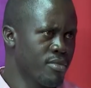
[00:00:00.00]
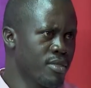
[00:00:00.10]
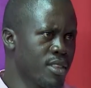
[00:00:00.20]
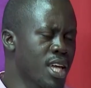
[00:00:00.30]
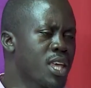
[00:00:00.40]

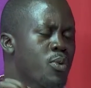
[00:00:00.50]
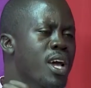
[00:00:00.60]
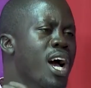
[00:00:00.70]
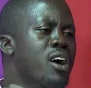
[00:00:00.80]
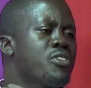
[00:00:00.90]
Like we
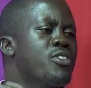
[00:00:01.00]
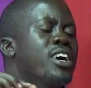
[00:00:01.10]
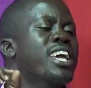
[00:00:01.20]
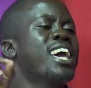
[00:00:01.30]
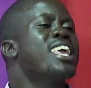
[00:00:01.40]
have
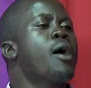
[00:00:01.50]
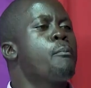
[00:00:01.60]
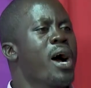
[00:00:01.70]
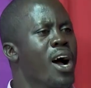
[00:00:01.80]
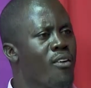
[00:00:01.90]
Kenya
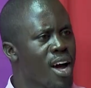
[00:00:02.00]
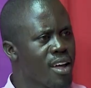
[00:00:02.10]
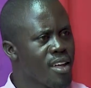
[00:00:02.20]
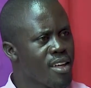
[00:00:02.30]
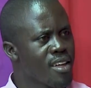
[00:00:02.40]
Power.
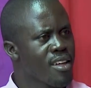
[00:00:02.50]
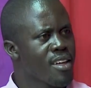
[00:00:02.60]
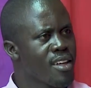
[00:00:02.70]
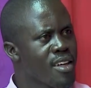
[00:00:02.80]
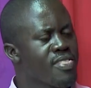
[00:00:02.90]

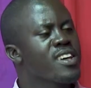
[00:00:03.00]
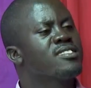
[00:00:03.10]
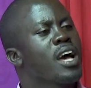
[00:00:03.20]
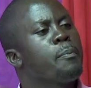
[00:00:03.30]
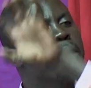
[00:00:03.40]
They
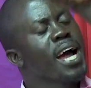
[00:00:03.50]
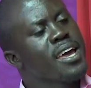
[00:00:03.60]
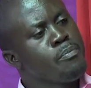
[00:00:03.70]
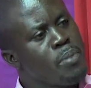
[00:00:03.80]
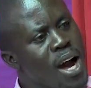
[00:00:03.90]

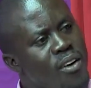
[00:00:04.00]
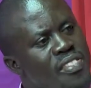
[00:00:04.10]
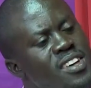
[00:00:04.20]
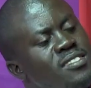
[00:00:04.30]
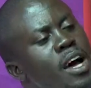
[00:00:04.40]
supply power,
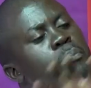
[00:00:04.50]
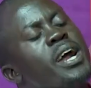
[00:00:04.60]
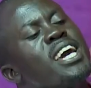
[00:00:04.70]
they supply